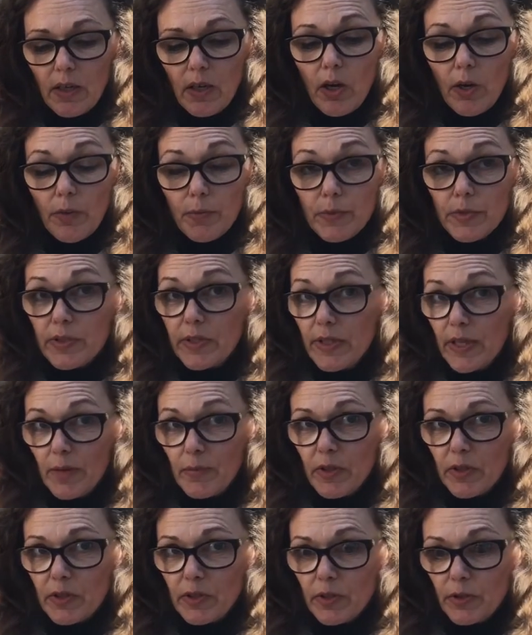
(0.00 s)
Obviously, I'm
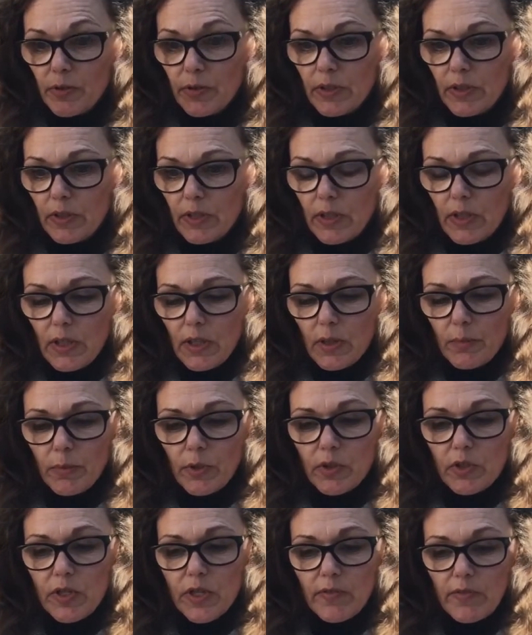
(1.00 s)
not going
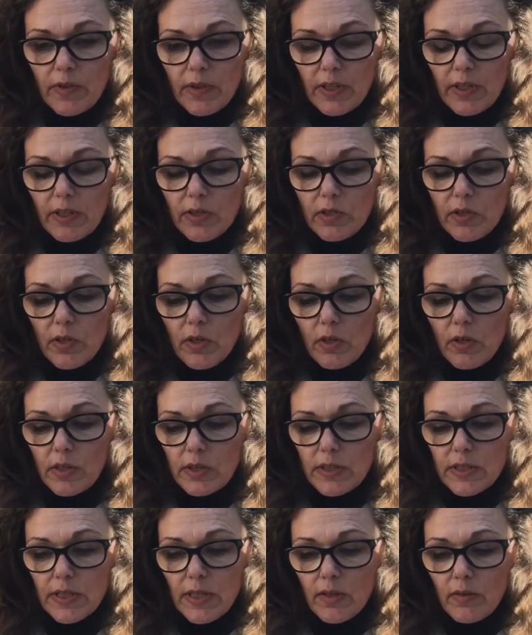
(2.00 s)
because everything is on
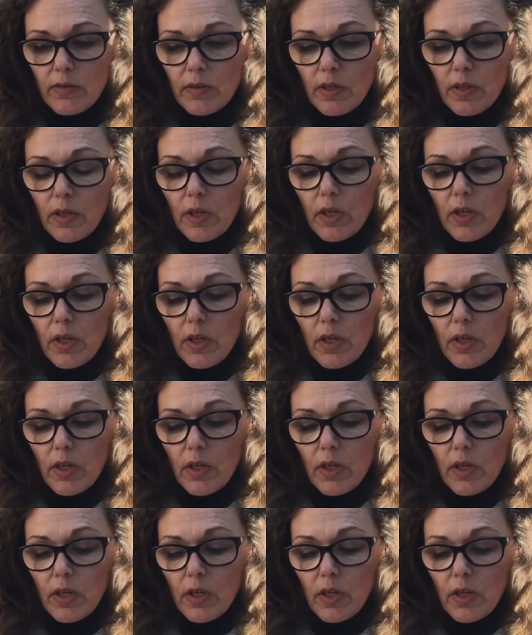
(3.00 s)
lockdown.